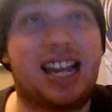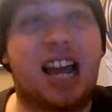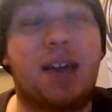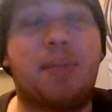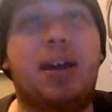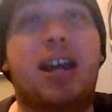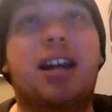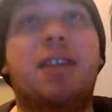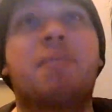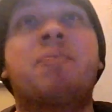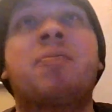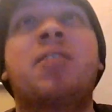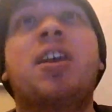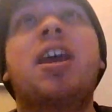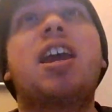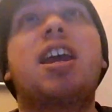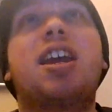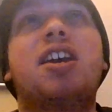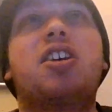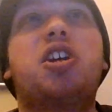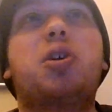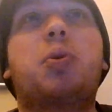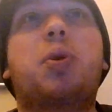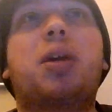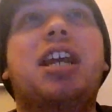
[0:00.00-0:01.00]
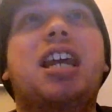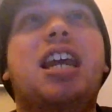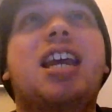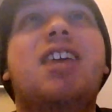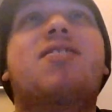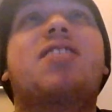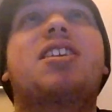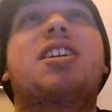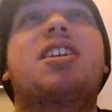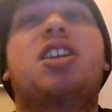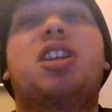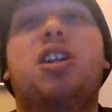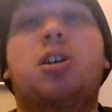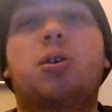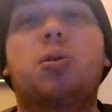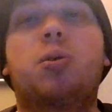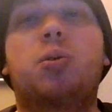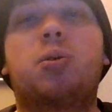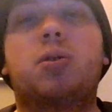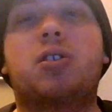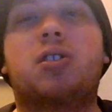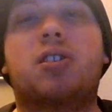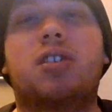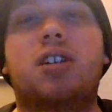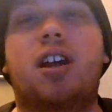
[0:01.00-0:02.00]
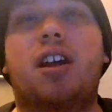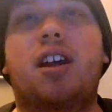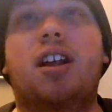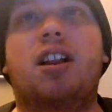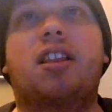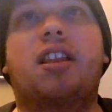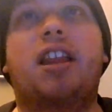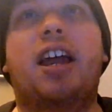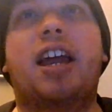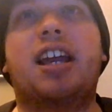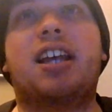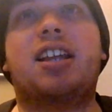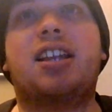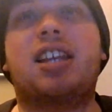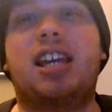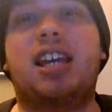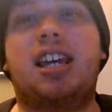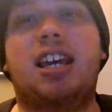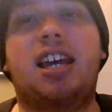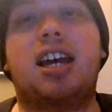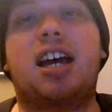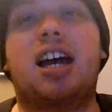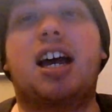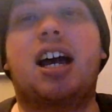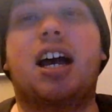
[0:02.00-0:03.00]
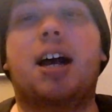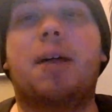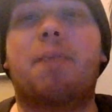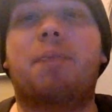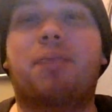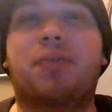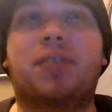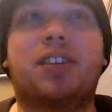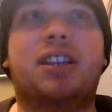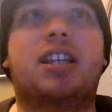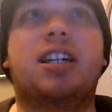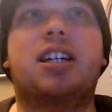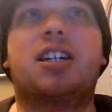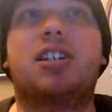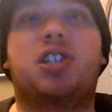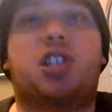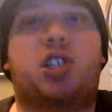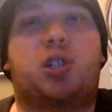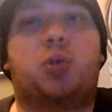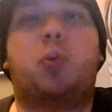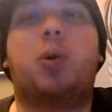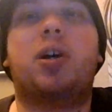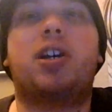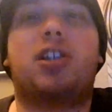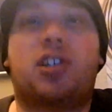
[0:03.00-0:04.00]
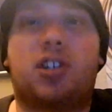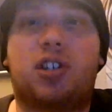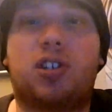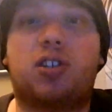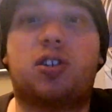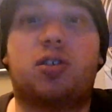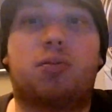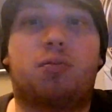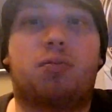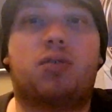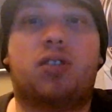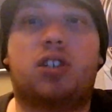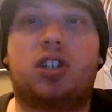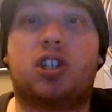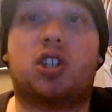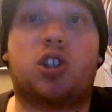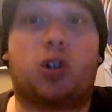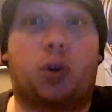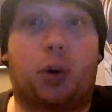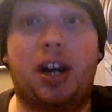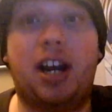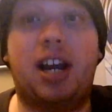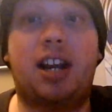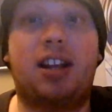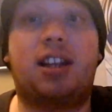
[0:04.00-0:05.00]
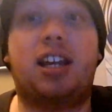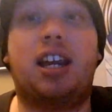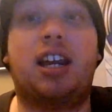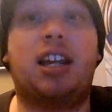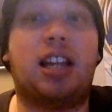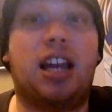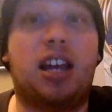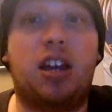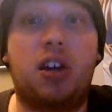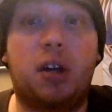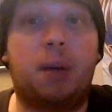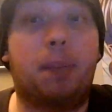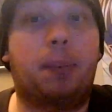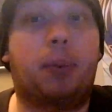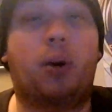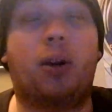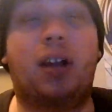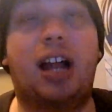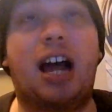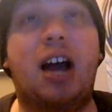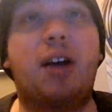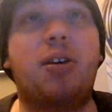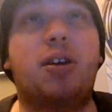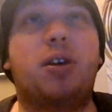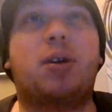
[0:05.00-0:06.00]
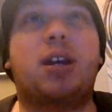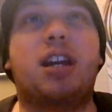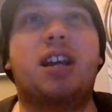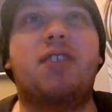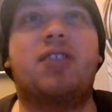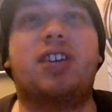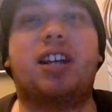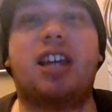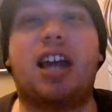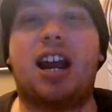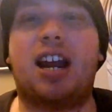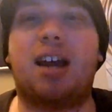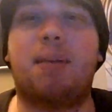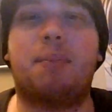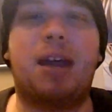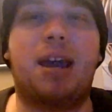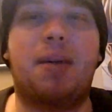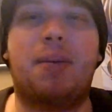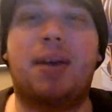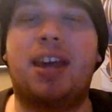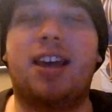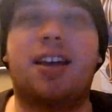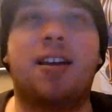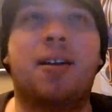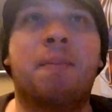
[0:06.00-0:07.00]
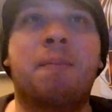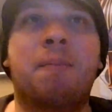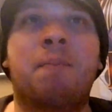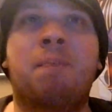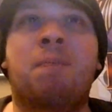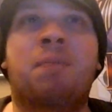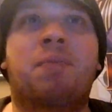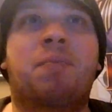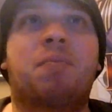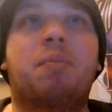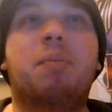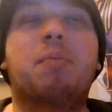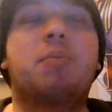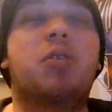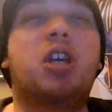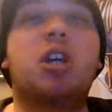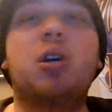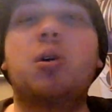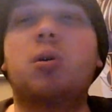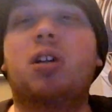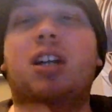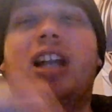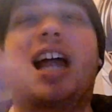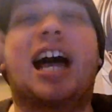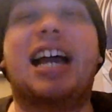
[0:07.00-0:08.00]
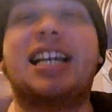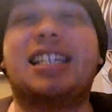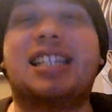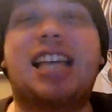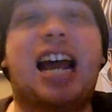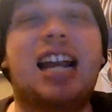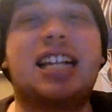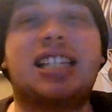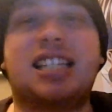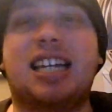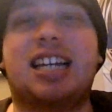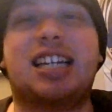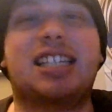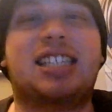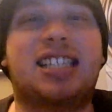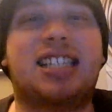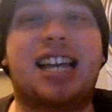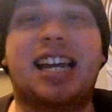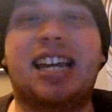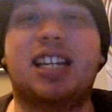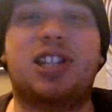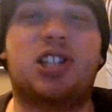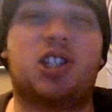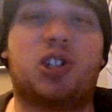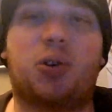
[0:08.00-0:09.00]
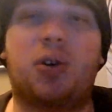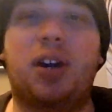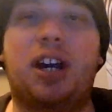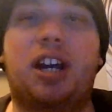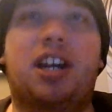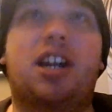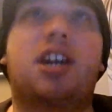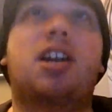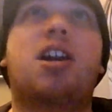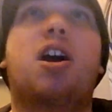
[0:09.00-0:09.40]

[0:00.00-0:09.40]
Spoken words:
I mean, you could even use like the Switch screen thing that you can pull out. You can even kind of maybe utilize that as like a second screen.